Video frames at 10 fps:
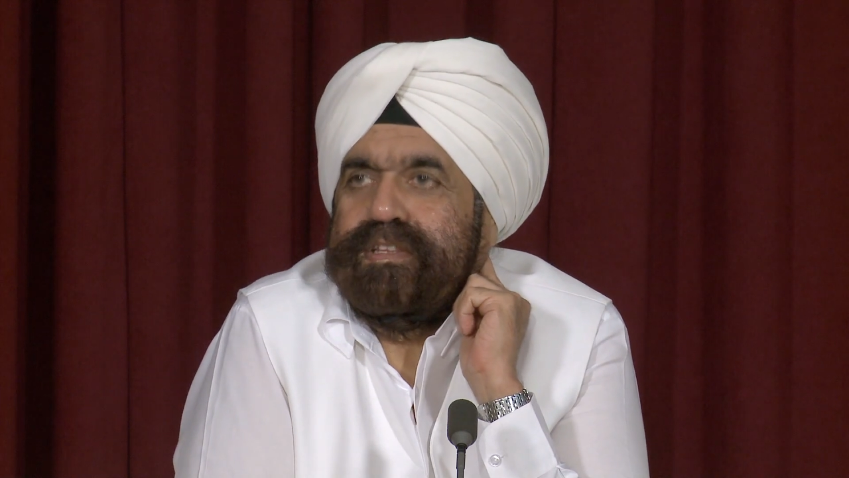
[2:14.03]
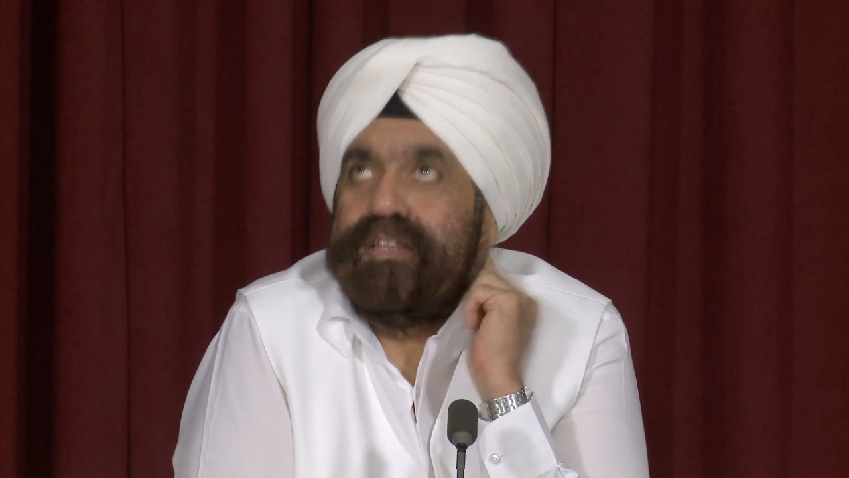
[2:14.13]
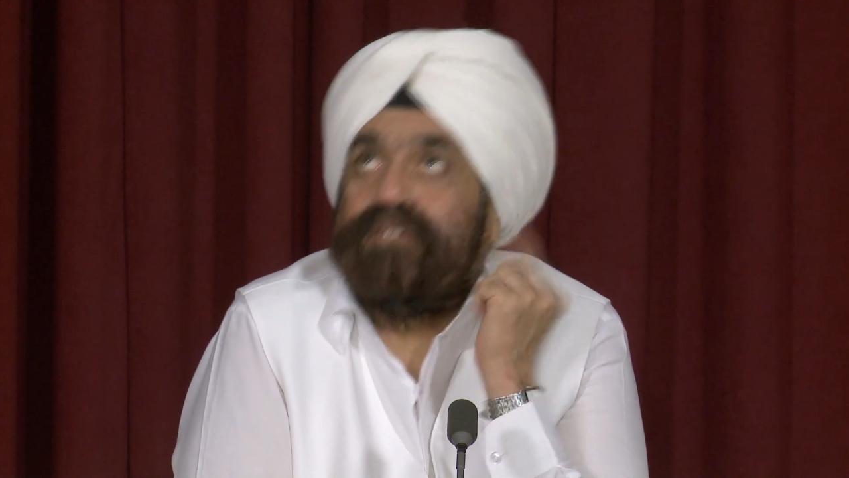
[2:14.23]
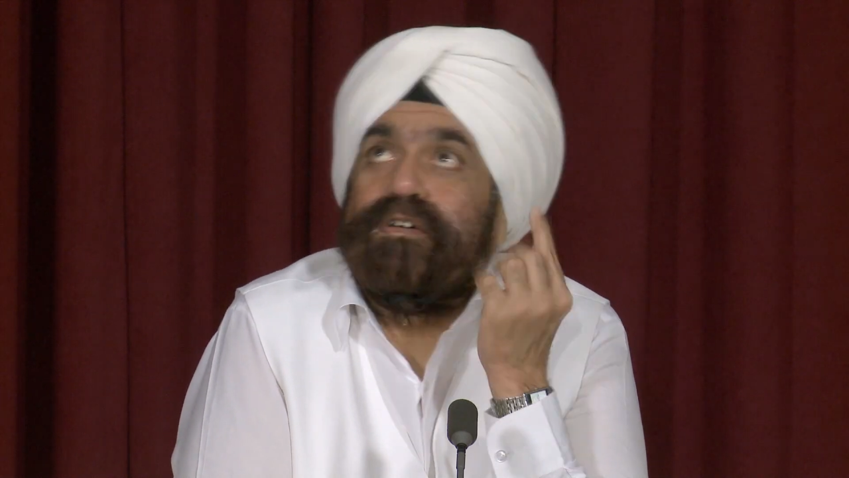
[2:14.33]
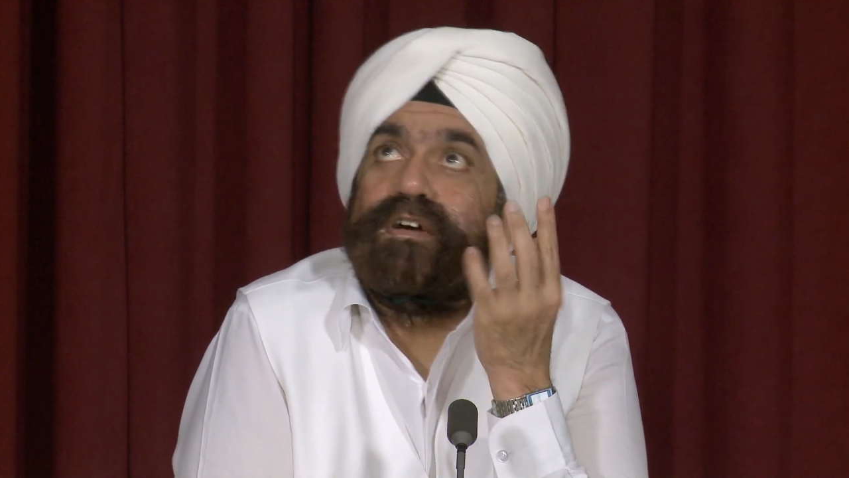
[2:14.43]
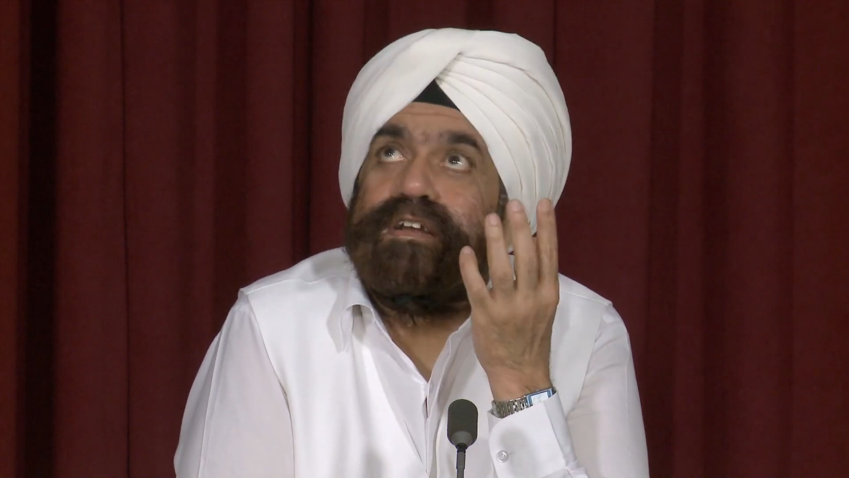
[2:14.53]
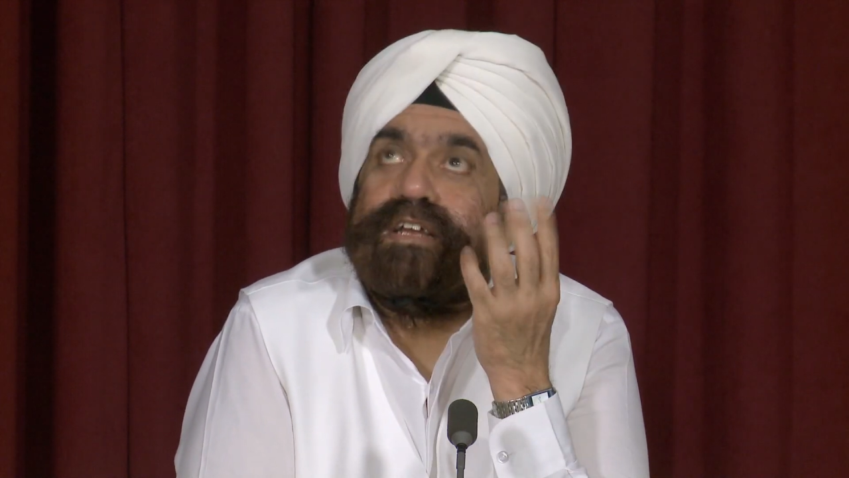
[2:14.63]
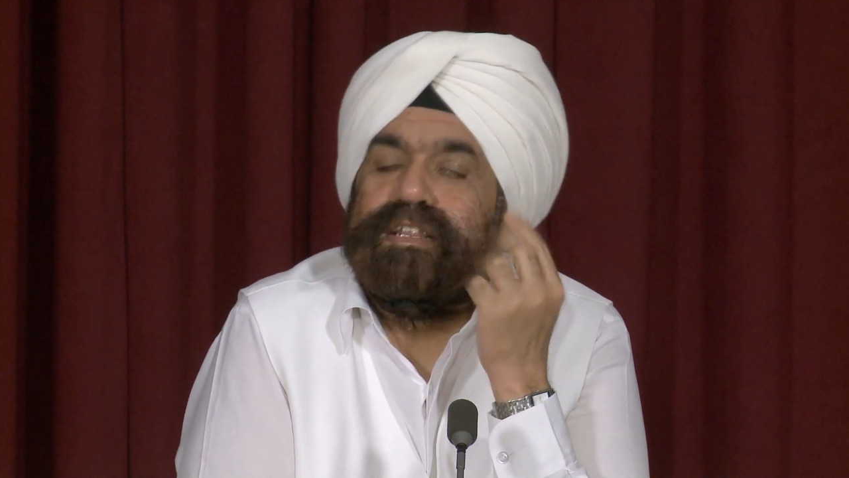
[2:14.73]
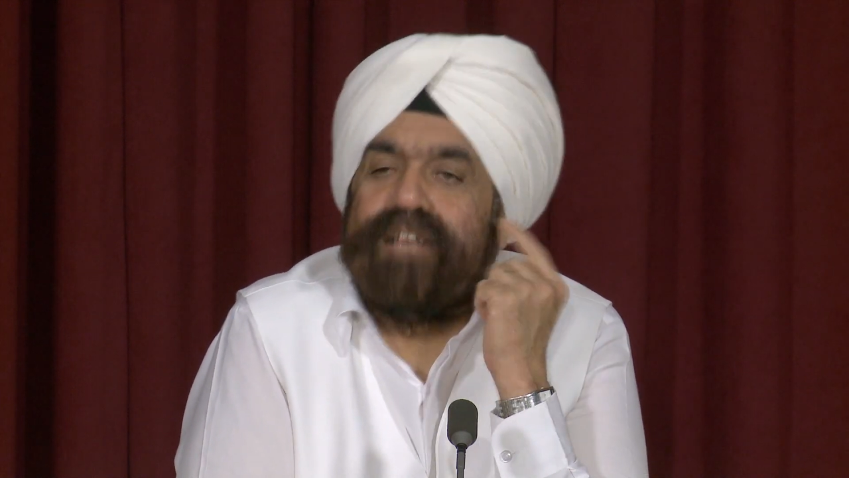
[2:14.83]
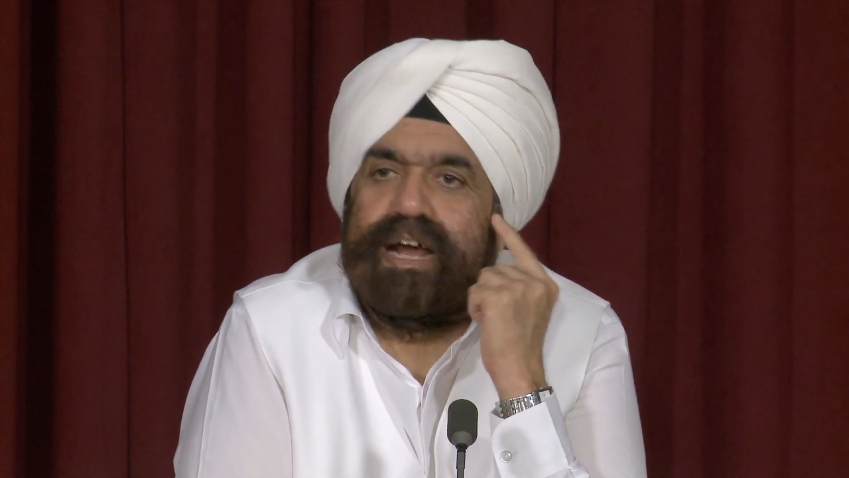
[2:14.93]
They're gone
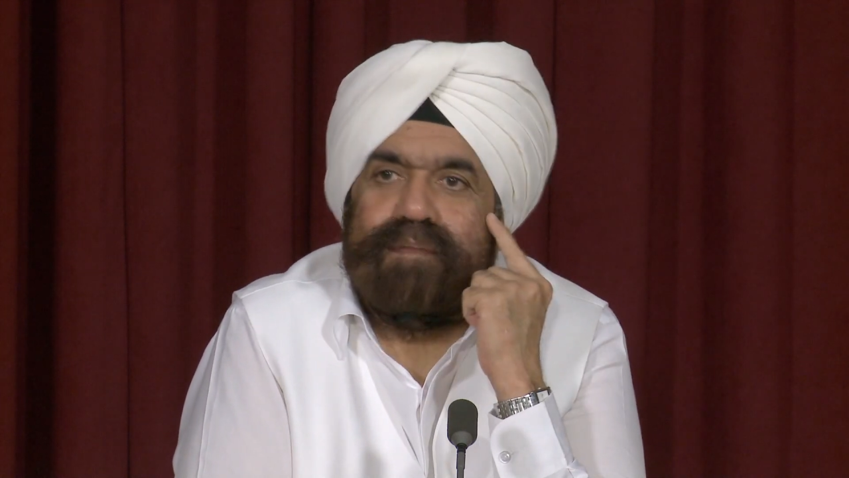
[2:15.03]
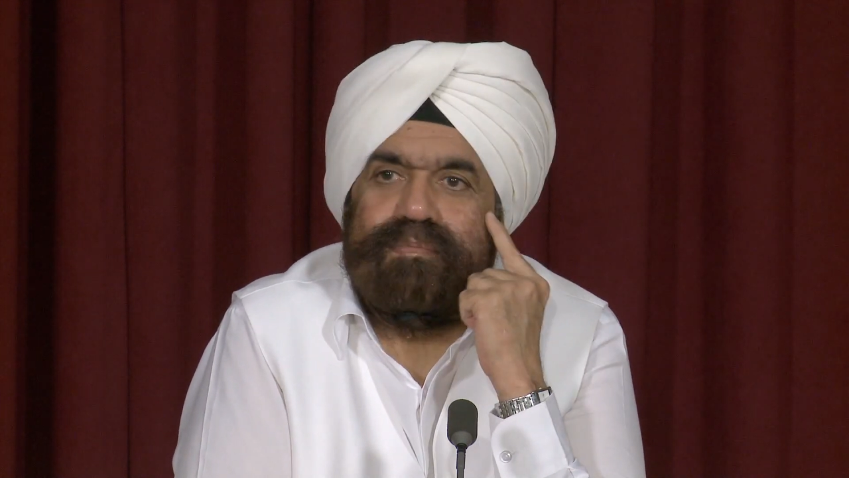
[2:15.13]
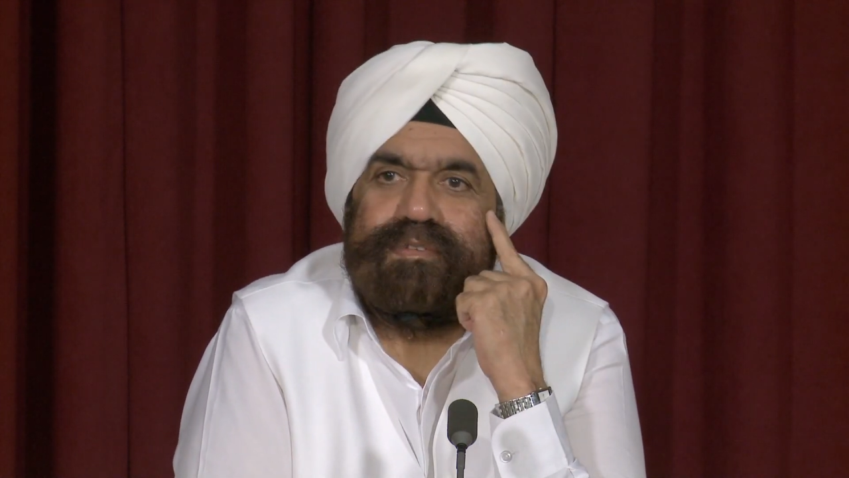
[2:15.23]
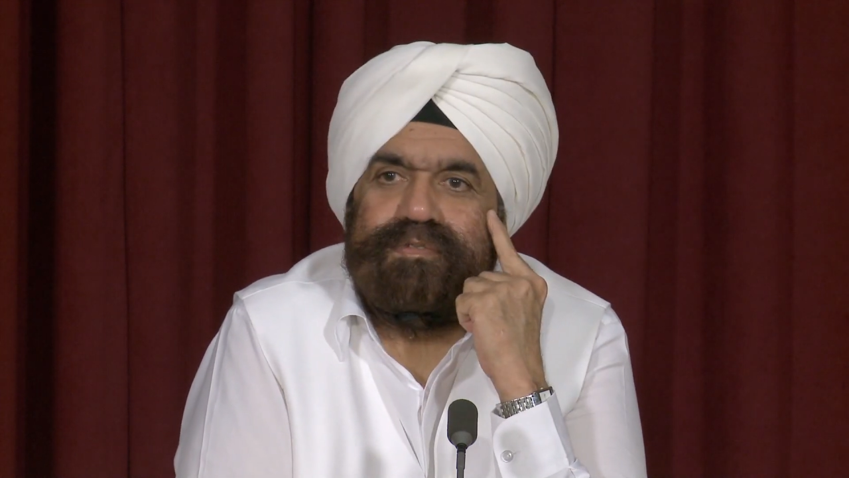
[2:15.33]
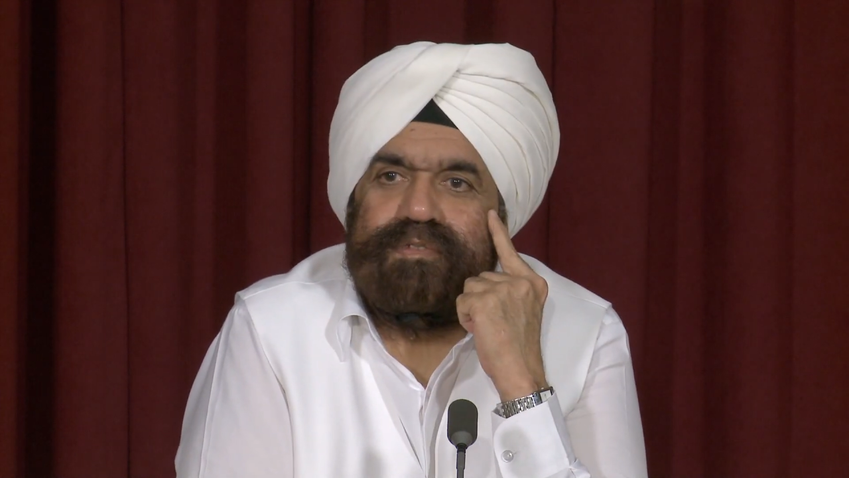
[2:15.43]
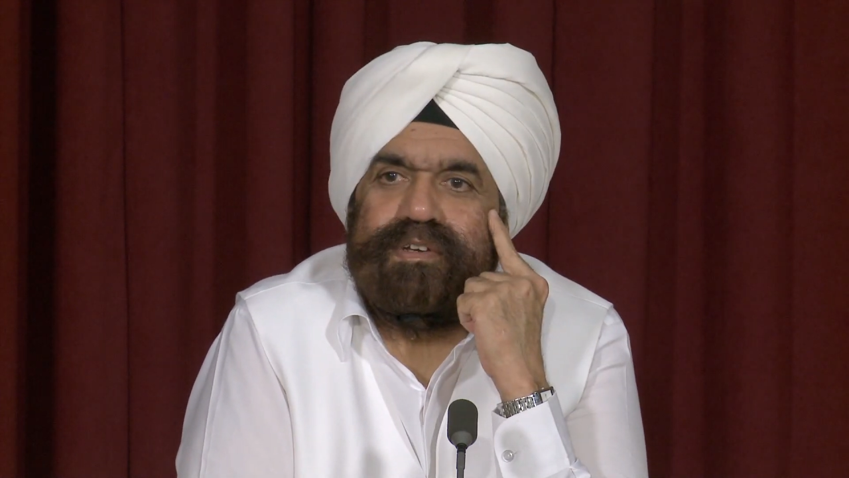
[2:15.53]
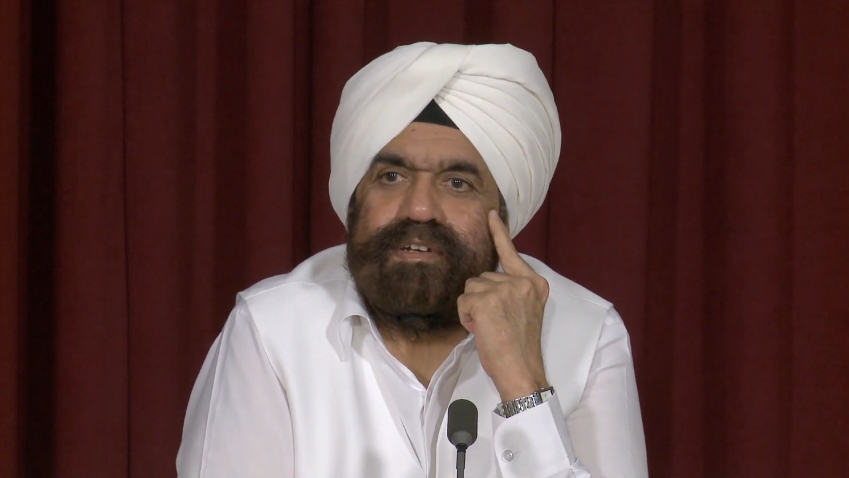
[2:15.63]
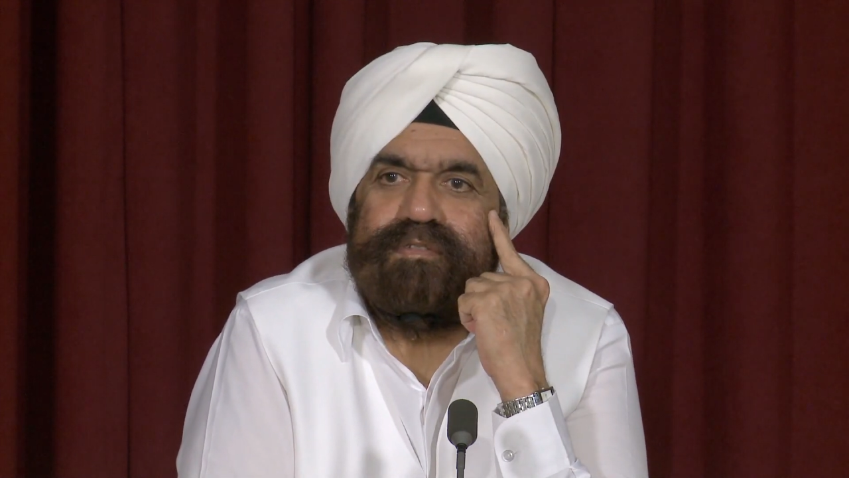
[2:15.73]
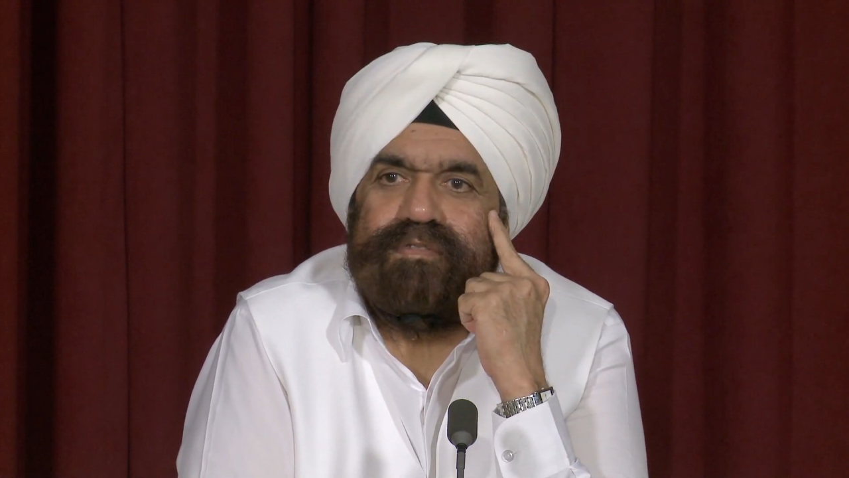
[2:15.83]
in the atmosphere